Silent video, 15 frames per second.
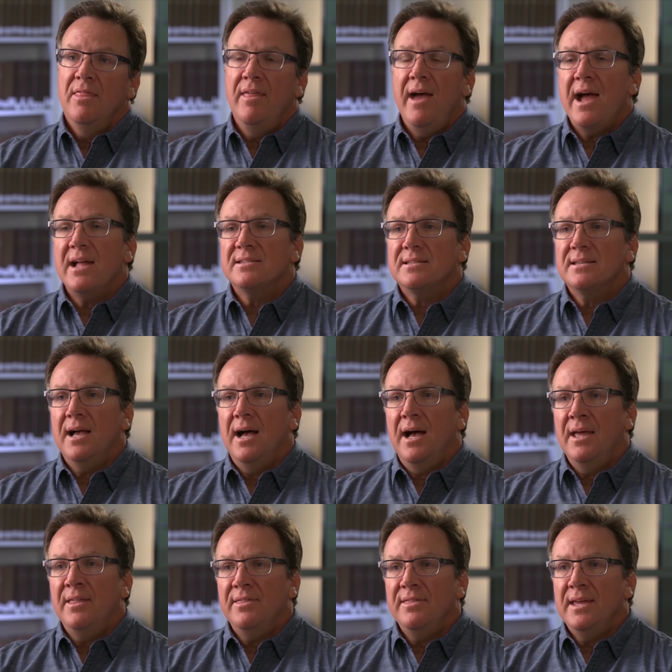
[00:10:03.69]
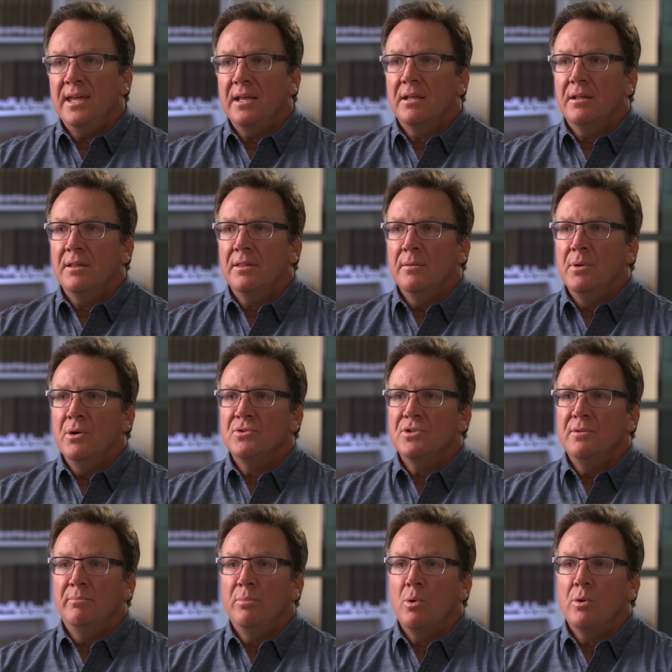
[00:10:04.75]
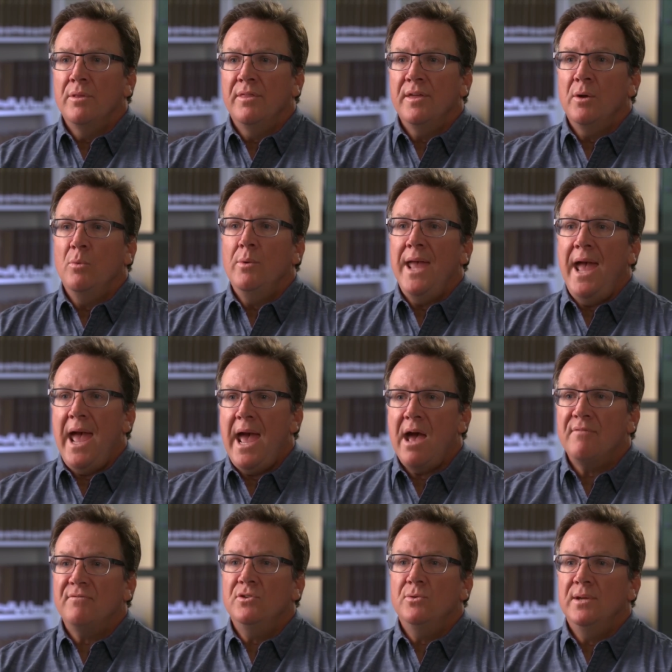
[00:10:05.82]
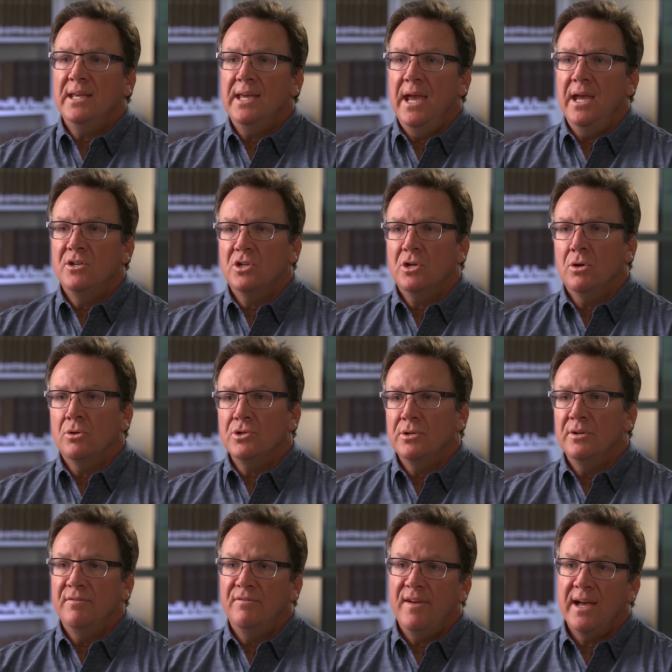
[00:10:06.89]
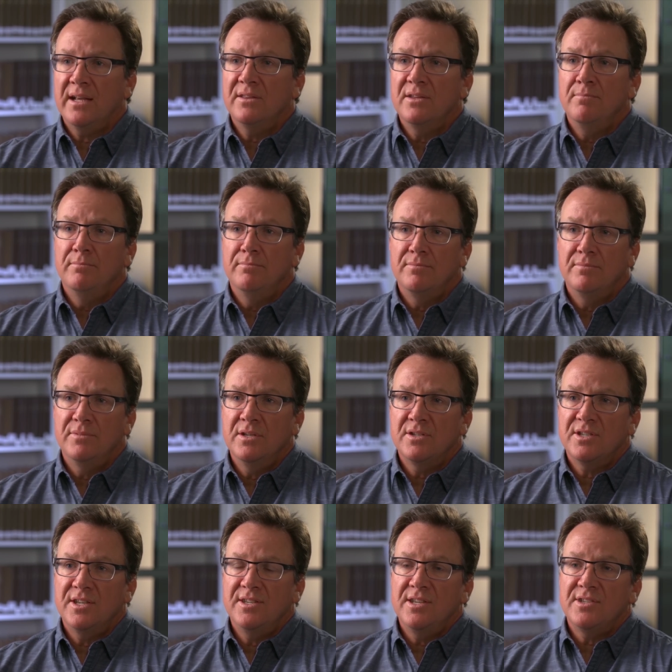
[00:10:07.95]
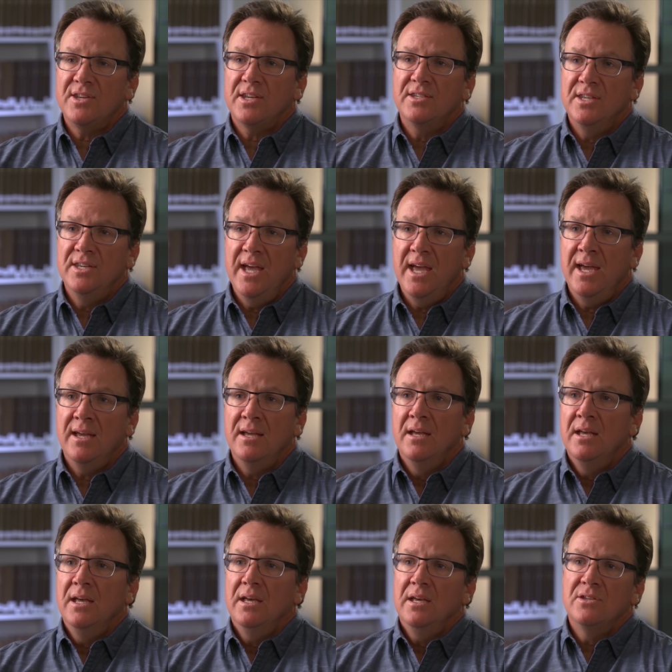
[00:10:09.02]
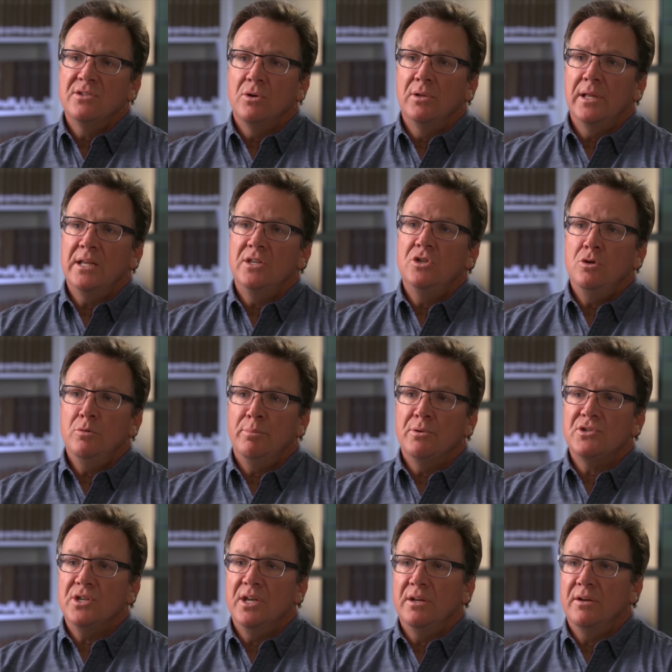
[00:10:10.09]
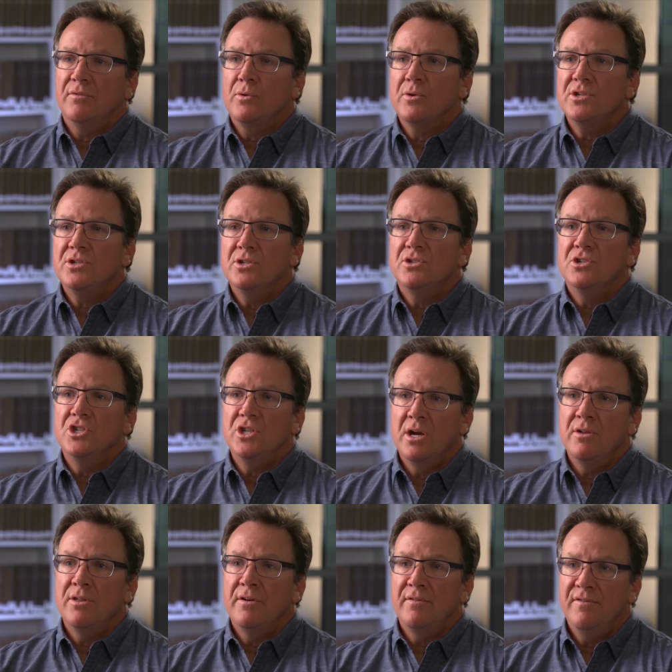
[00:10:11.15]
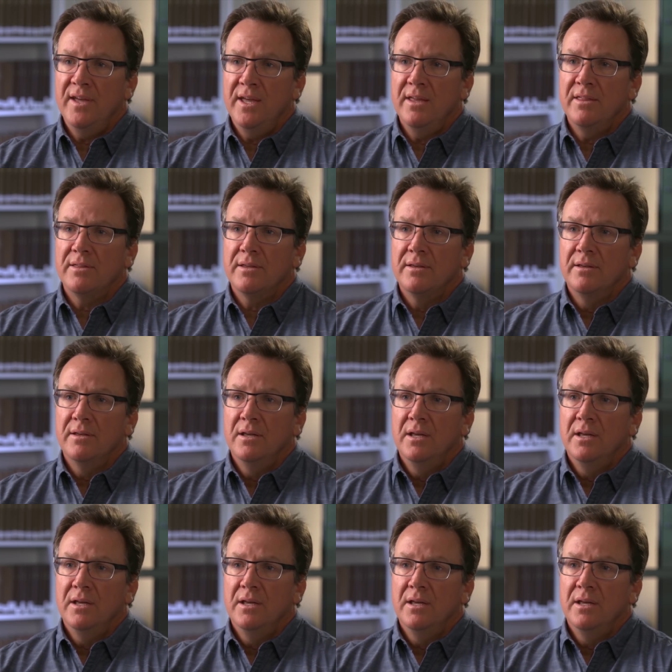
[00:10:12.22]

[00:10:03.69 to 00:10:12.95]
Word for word: that's, I think, the most important thing. We have to engage culture. In fact, the, the statistic today is only two percent of Christians share their faith.